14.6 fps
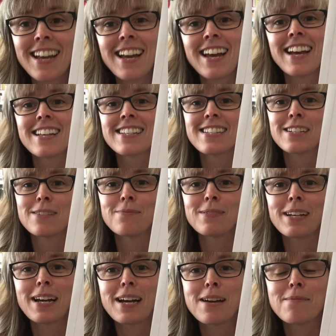
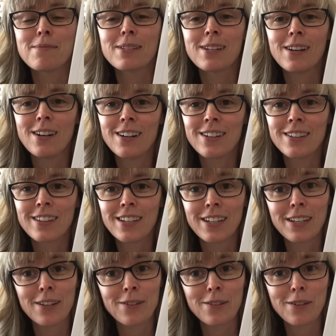sometimes called the
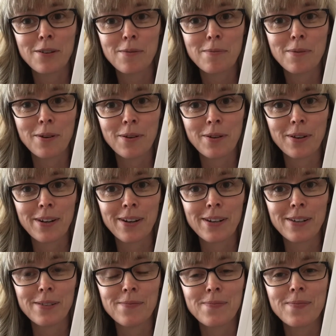Cocoa
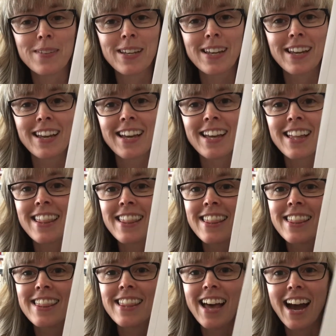Protocol.
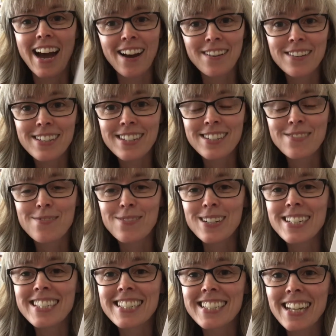What
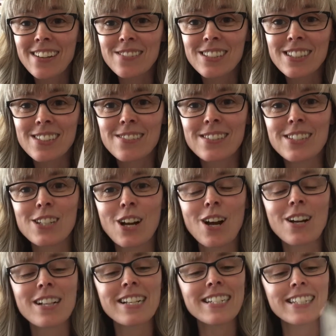does this have to do with
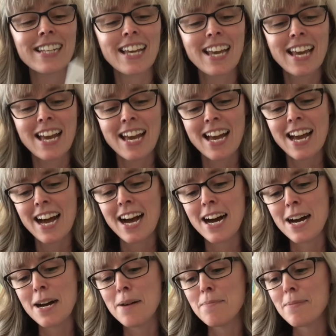chocolate?
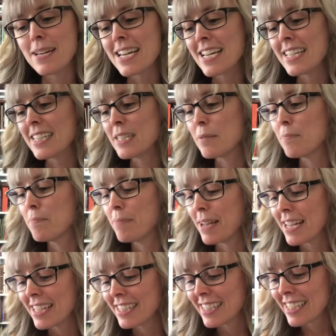It's
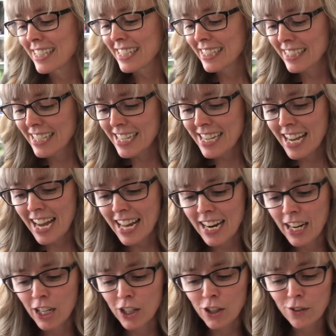basically an
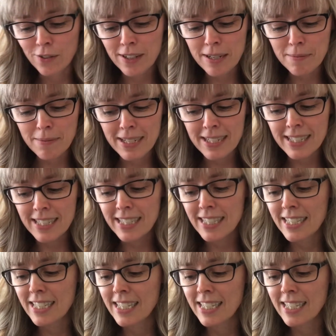agreement